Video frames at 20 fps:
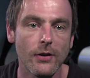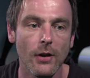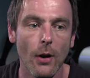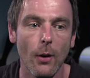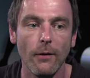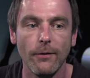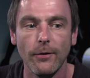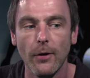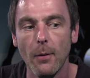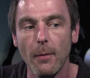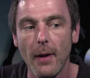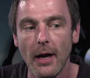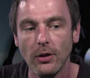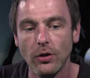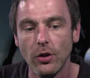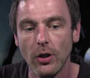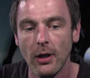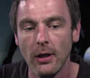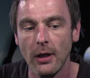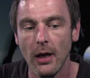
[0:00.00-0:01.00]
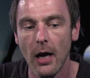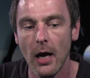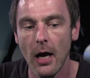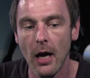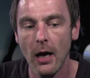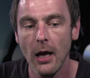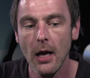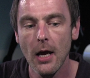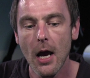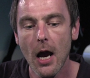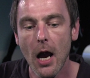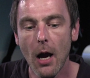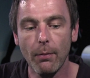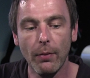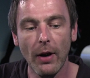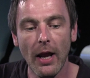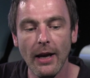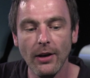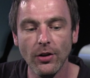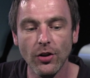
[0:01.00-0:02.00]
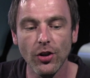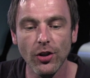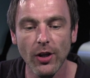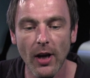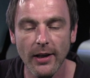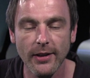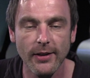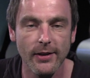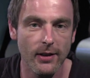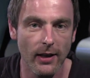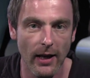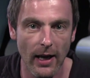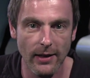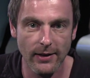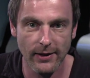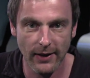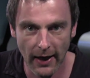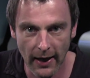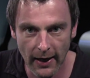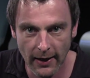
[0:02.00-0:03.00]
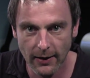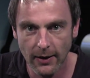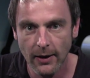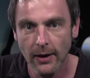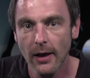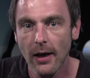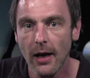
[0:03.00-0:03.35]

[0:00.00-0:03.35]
So if you imagine a player just gets hit,